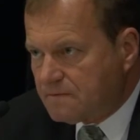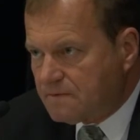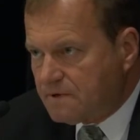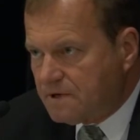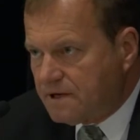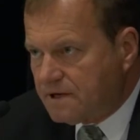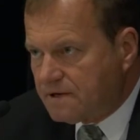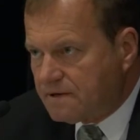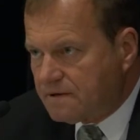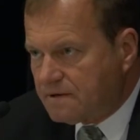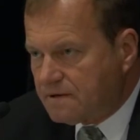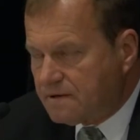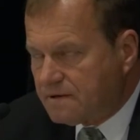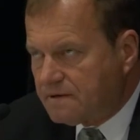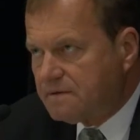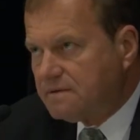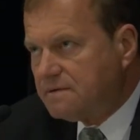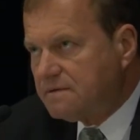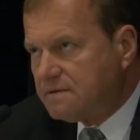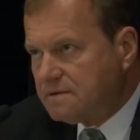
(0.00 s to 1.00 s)

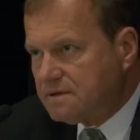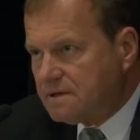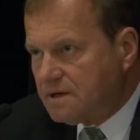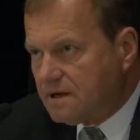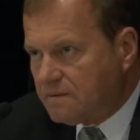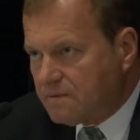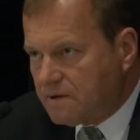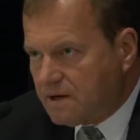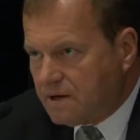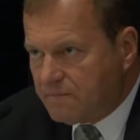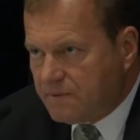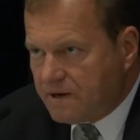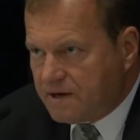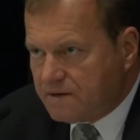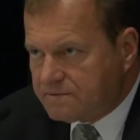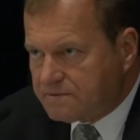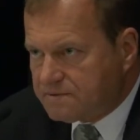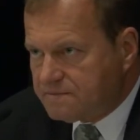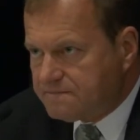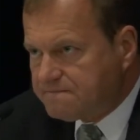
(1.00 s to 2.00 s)
in
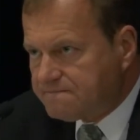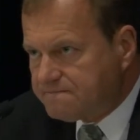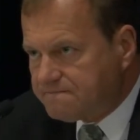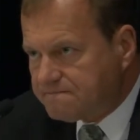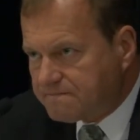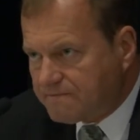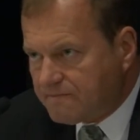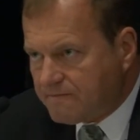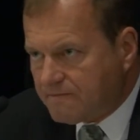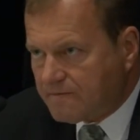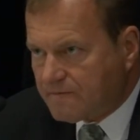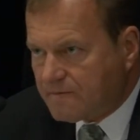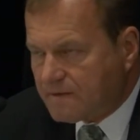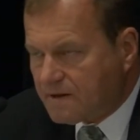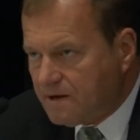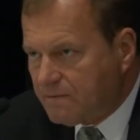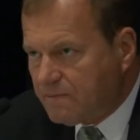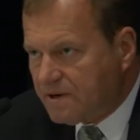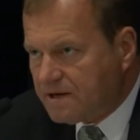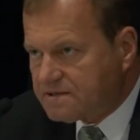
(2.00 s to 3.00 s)

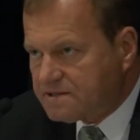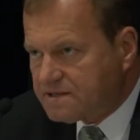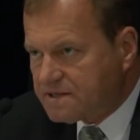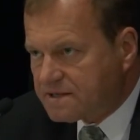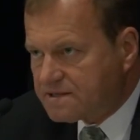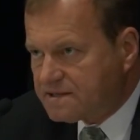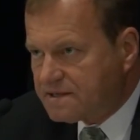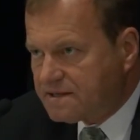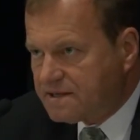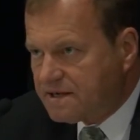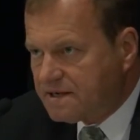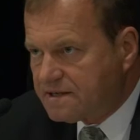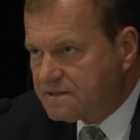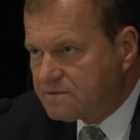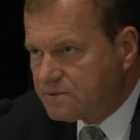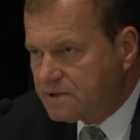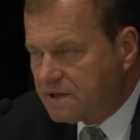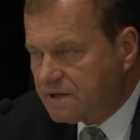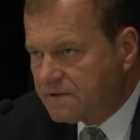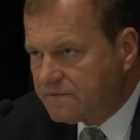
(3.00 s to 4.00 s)
about 60 days.
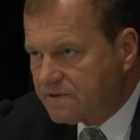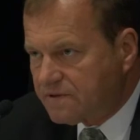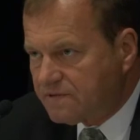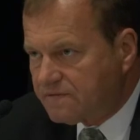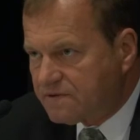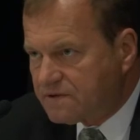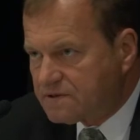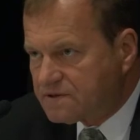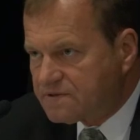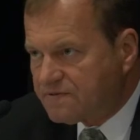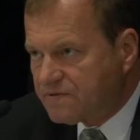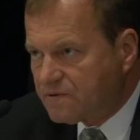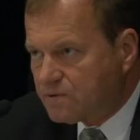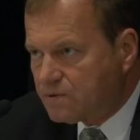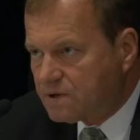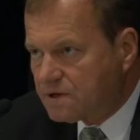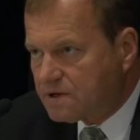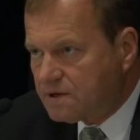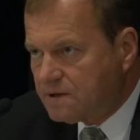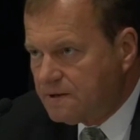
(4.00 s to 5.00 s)
We delivered the first
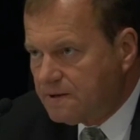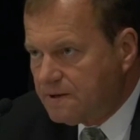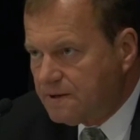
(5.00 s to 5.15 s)
4.